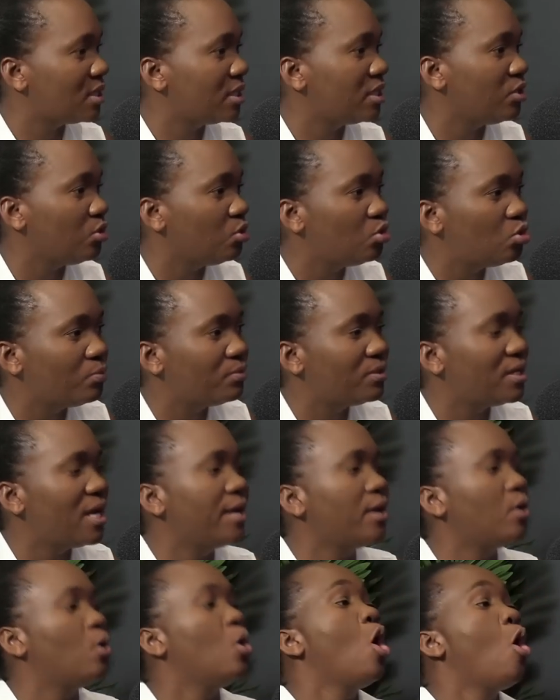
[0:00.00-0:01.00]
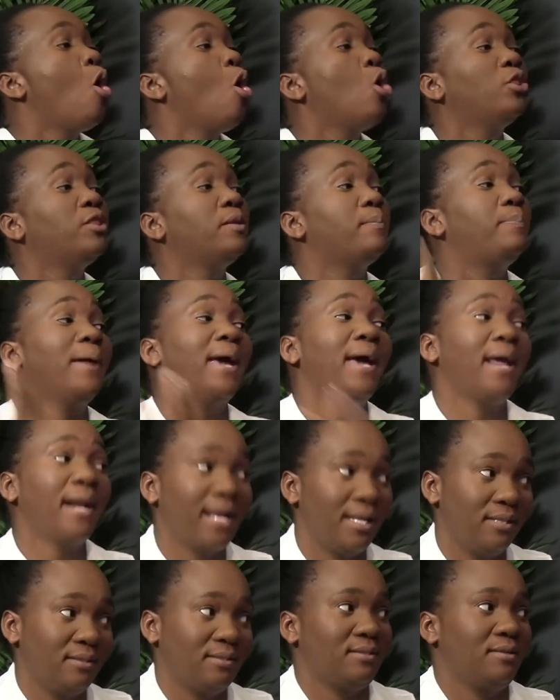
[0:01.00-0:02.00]
to start a YouTube channel, or the
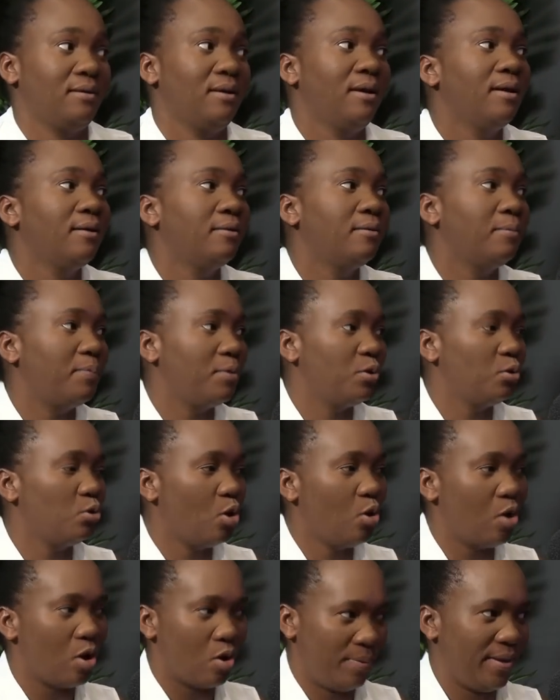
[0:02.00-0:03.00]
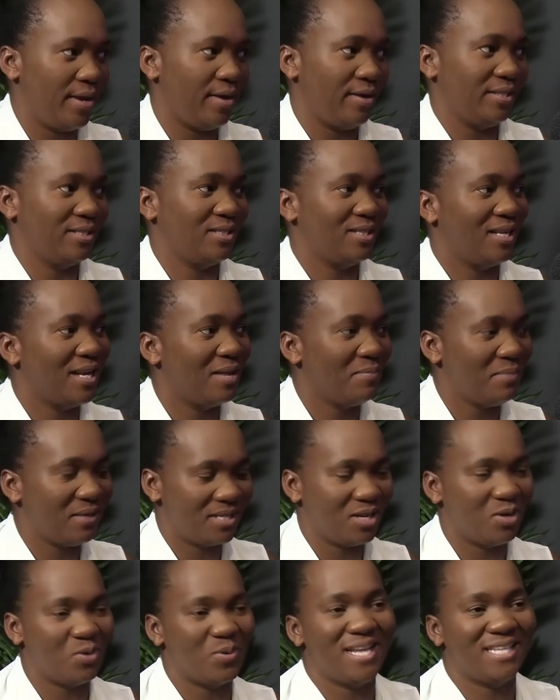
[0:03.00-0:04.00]
parents, you know, our parents. Let me
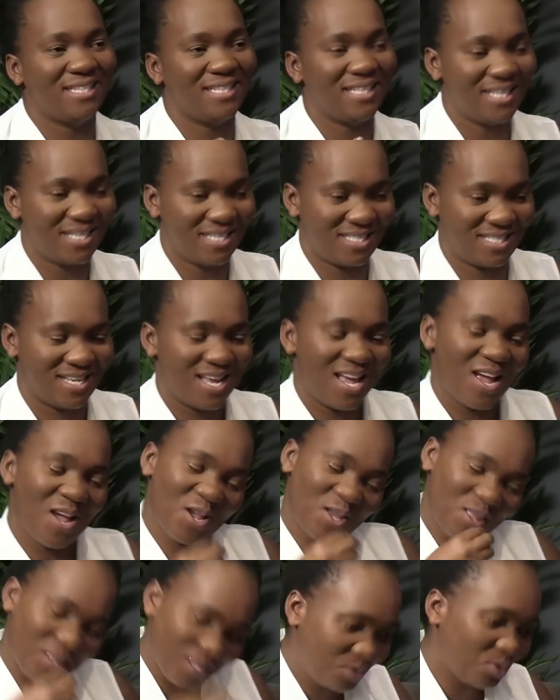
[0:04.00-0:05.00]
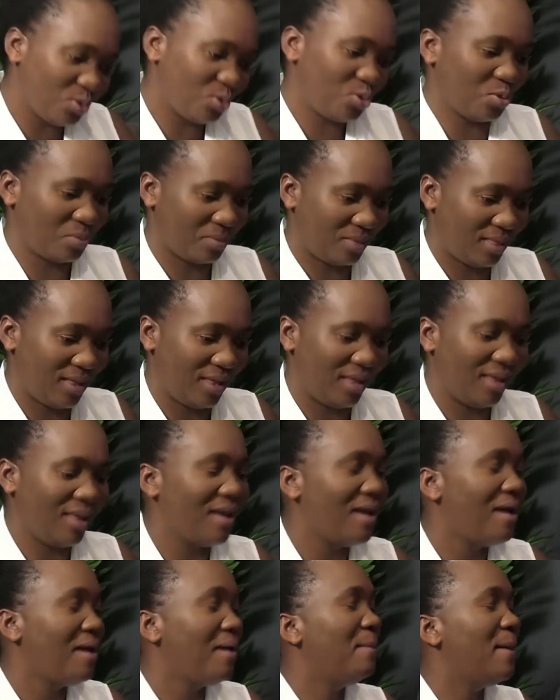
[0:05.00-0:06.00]
tell you, when I started this YouTube thing,
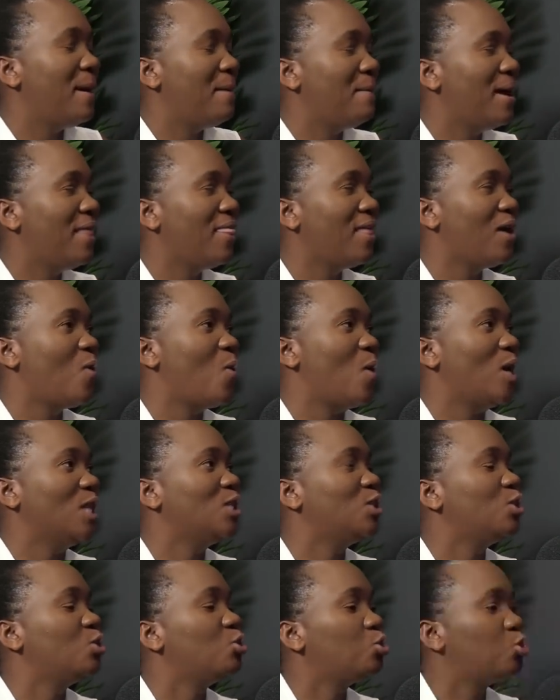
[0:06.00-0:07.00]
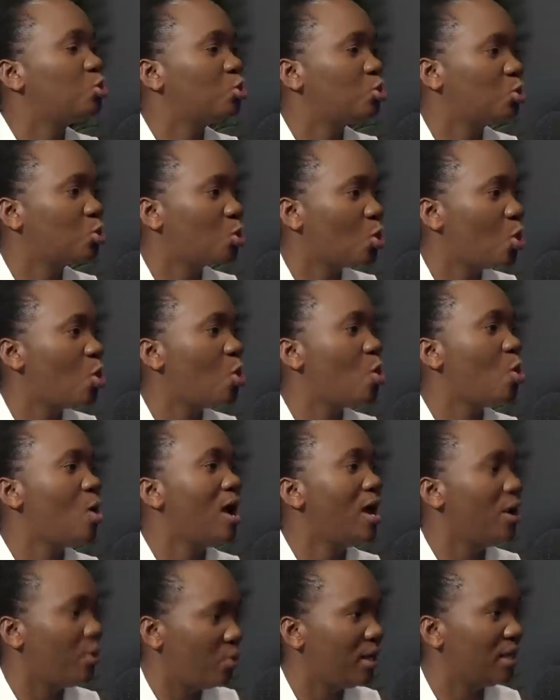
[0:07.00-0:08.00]
my mother was so
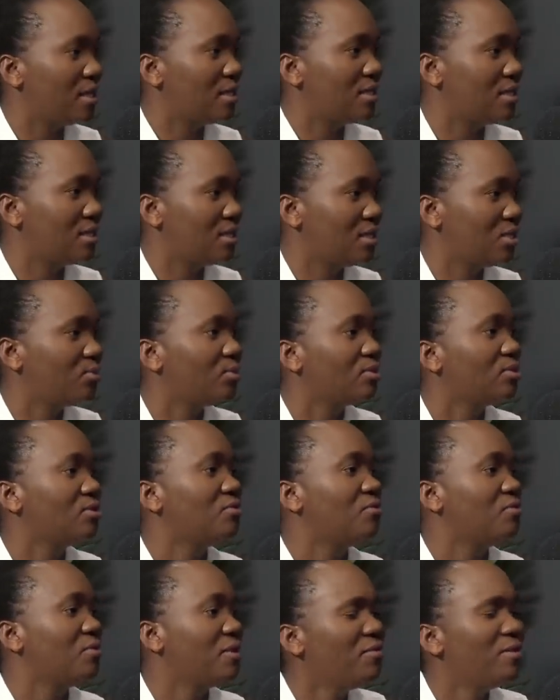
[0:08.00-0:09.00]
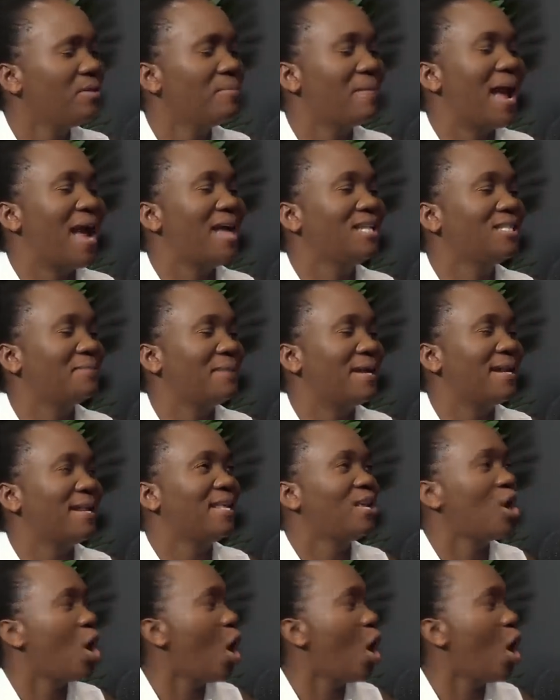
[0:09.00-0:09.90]
annoyed. She was even my husband,